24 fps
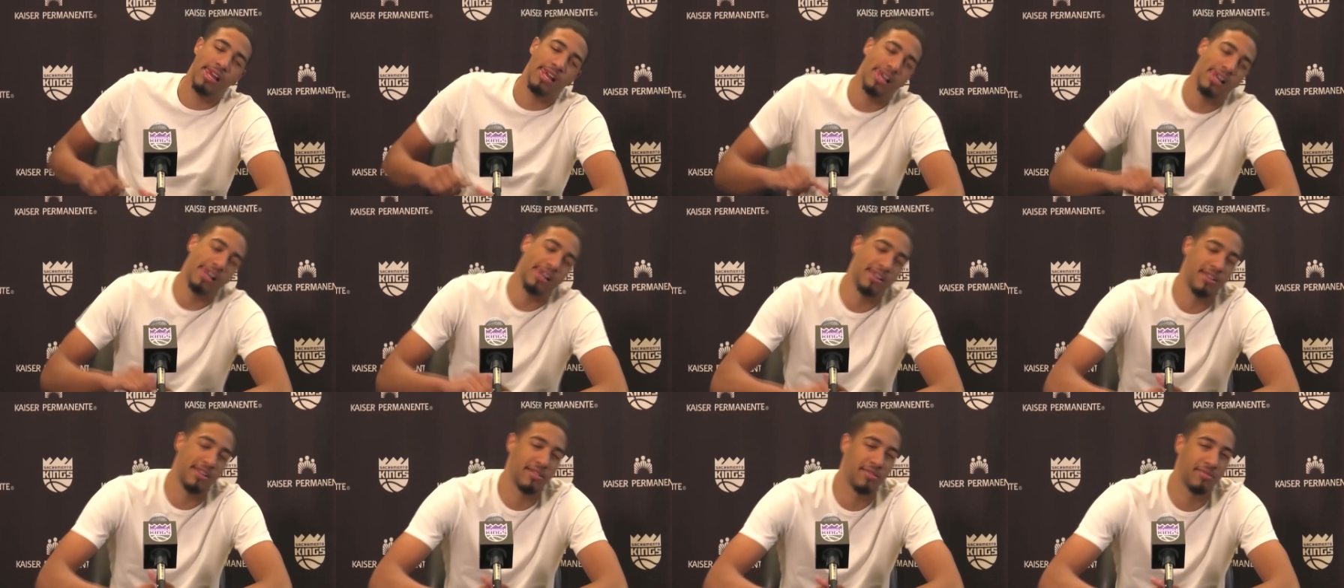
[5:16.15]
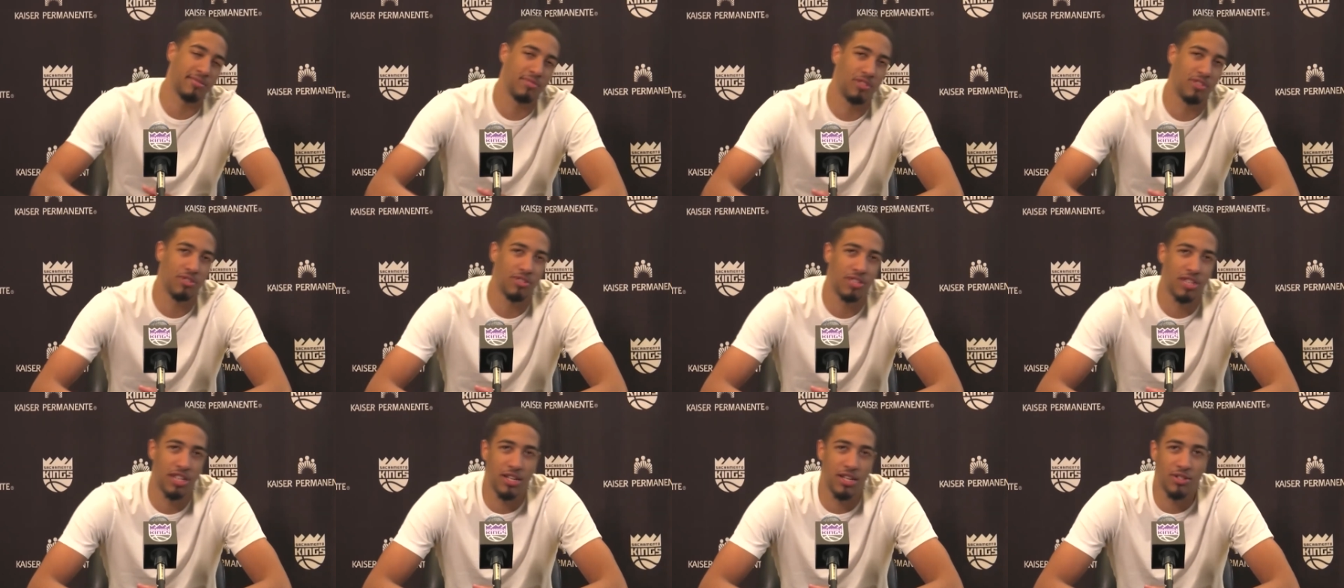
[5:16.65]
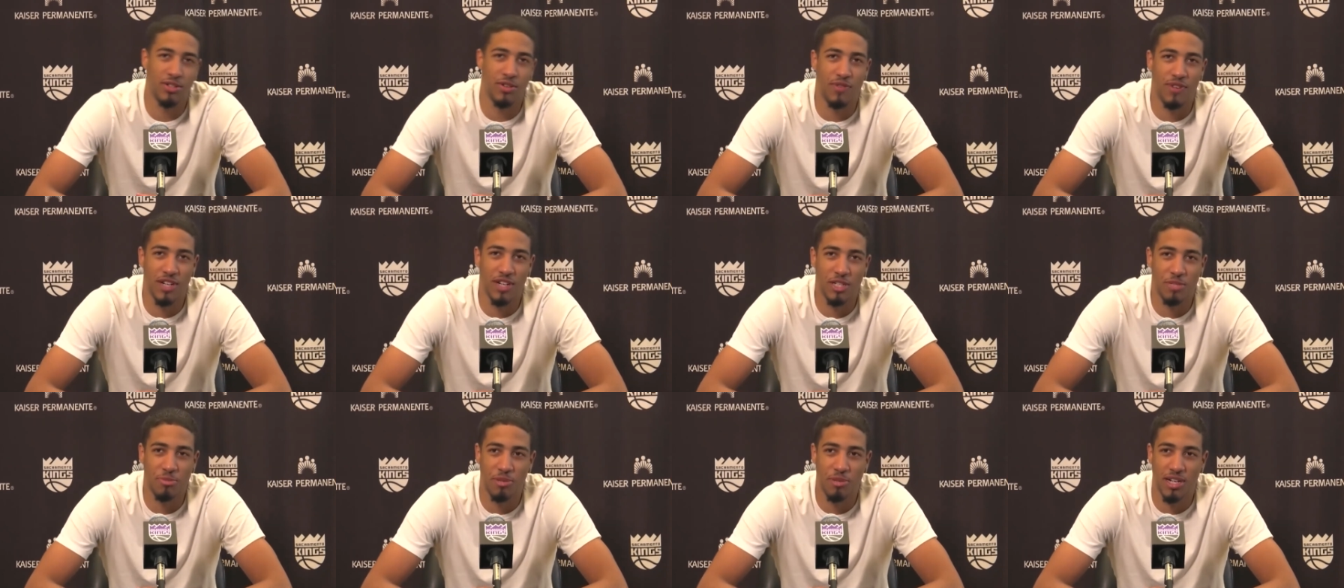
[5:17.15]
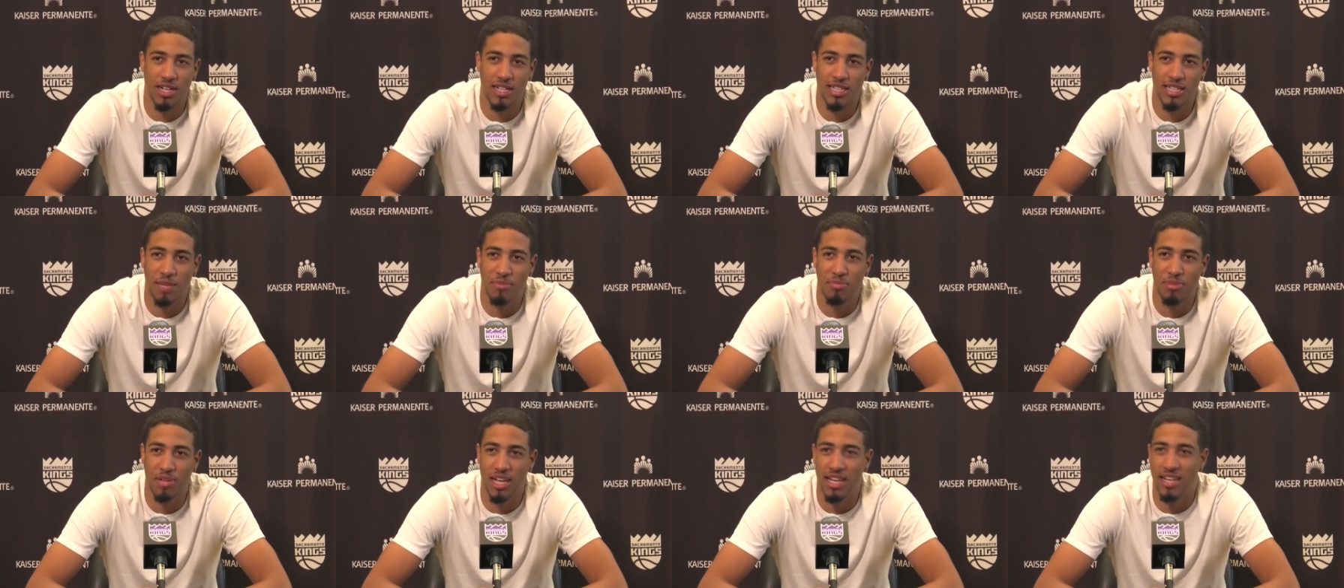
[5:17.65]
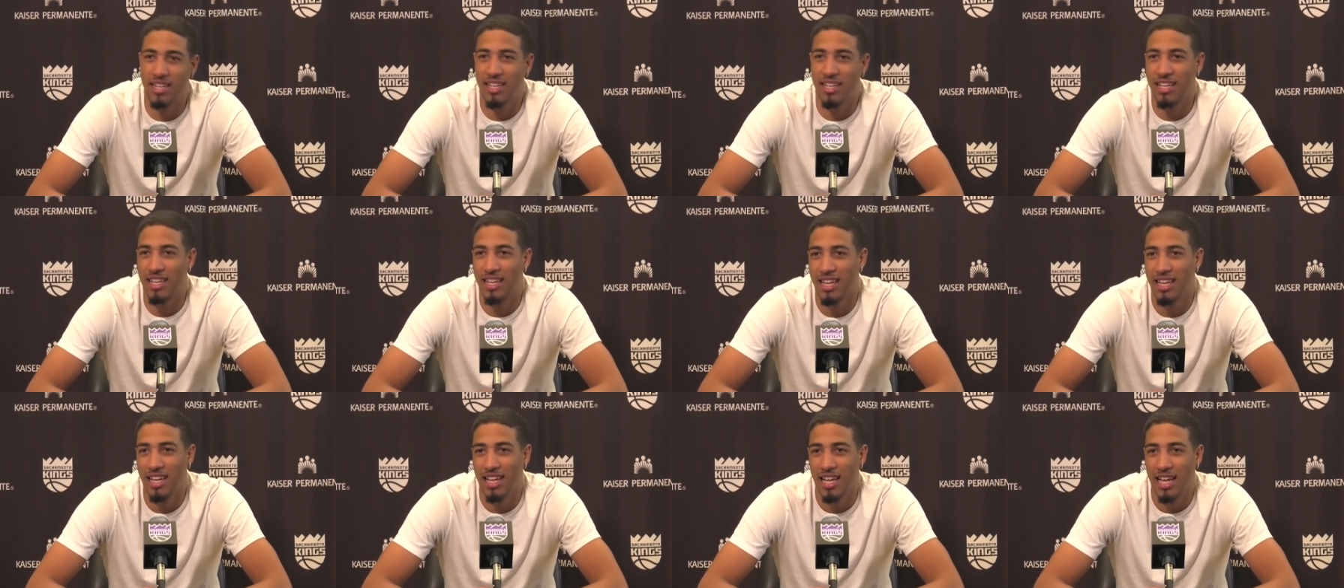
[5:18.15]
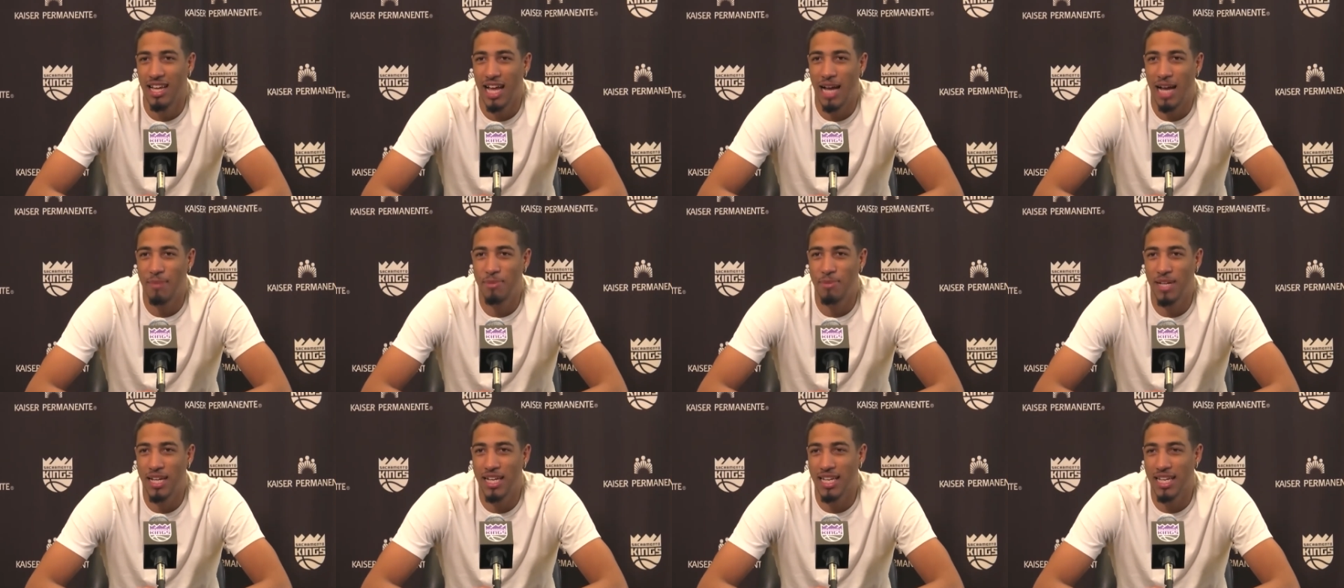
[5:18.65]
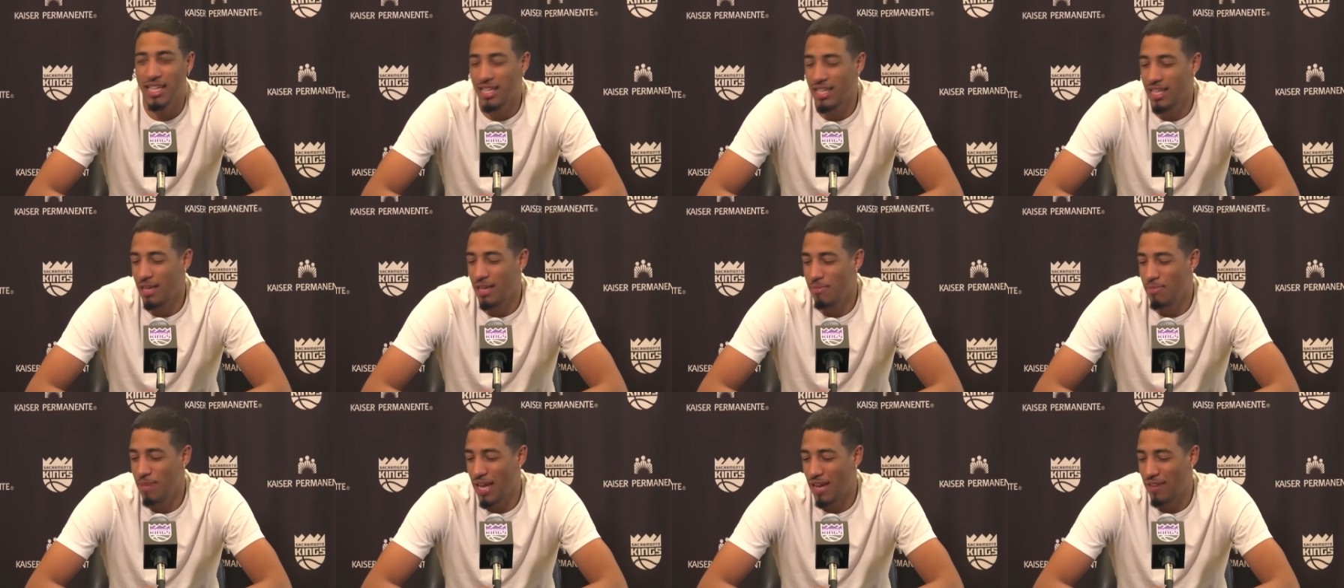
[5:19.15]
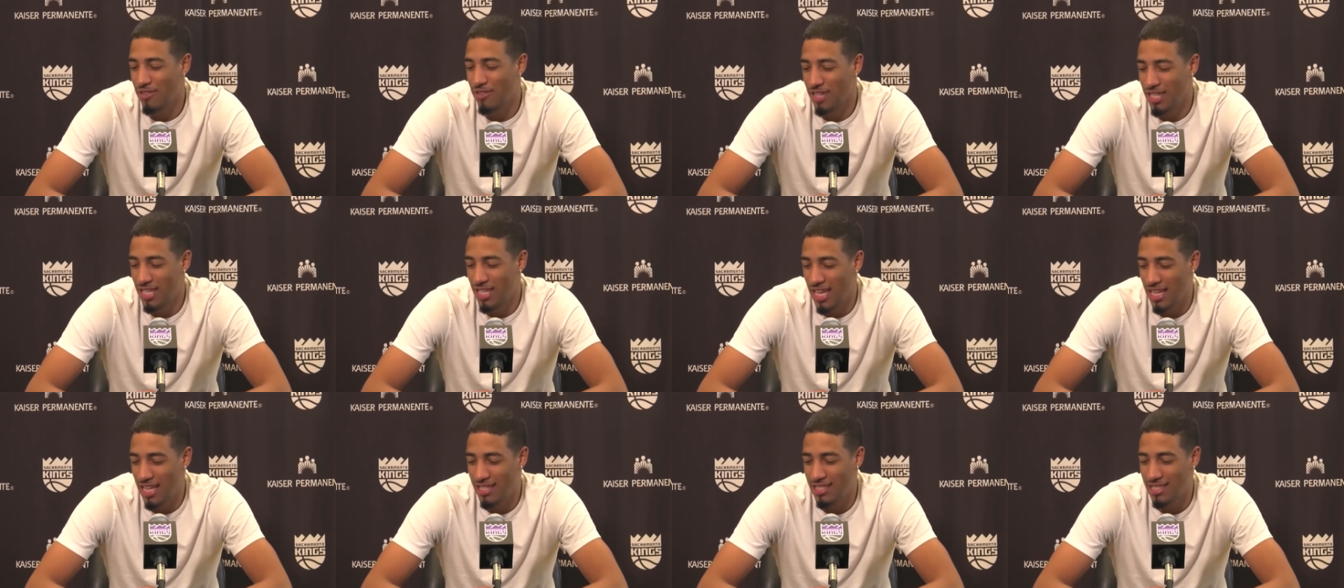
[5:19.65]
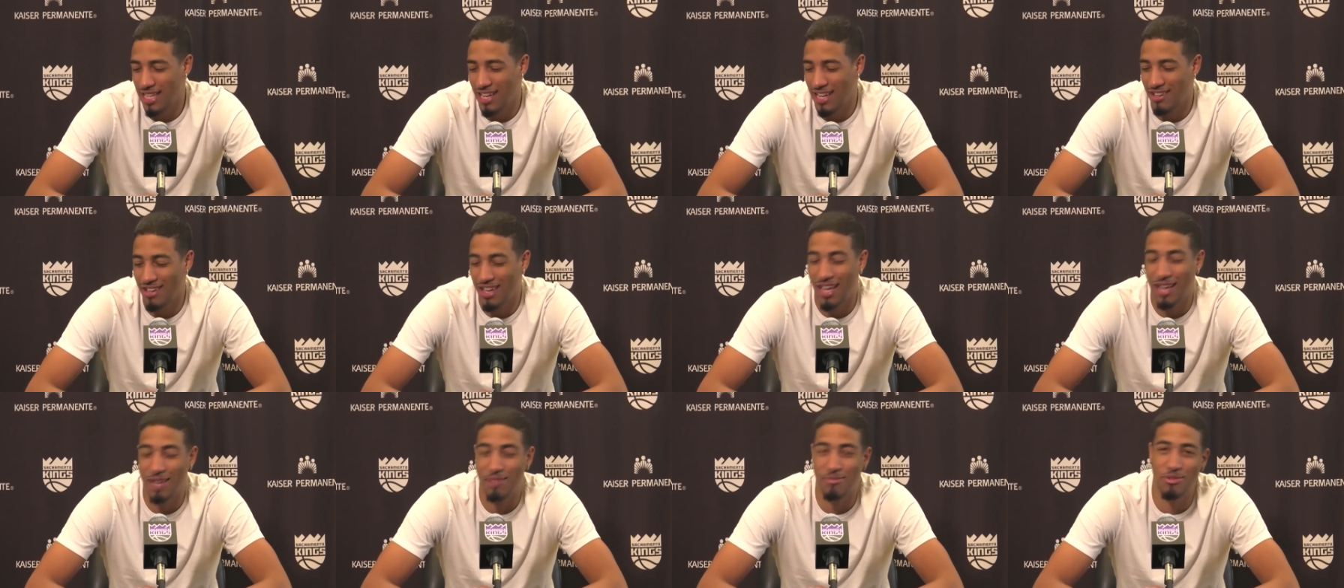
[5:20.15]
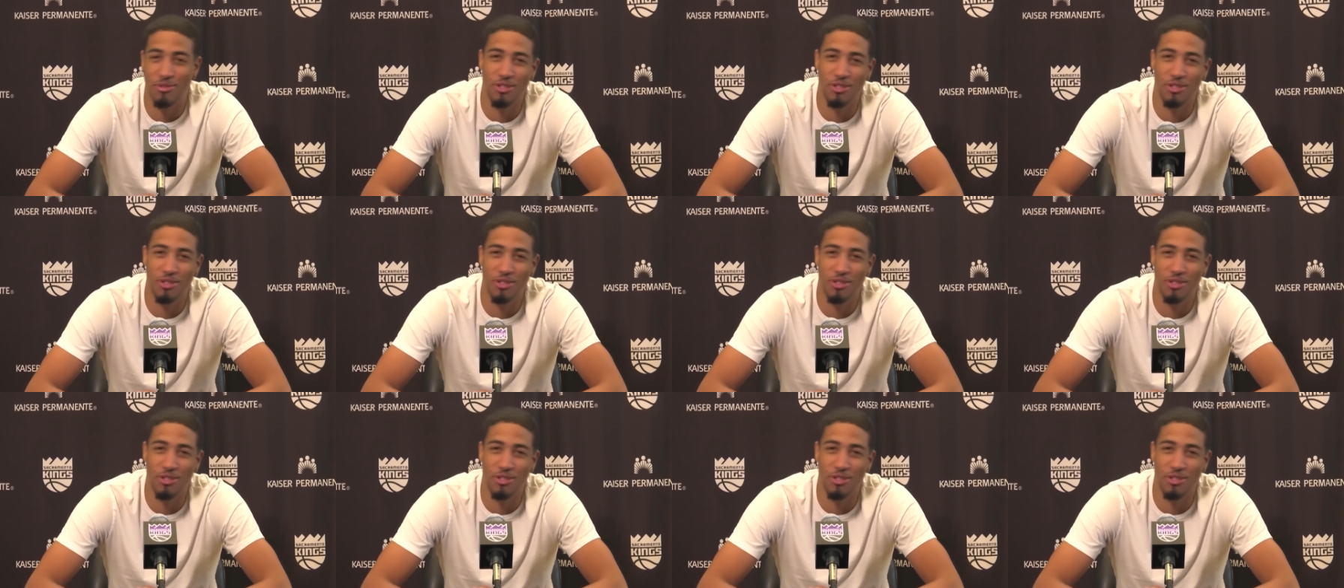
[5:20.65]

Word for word: Um, so it was, a, it was, a, fun experience. I plan to I plan to get back for the De La Salle game.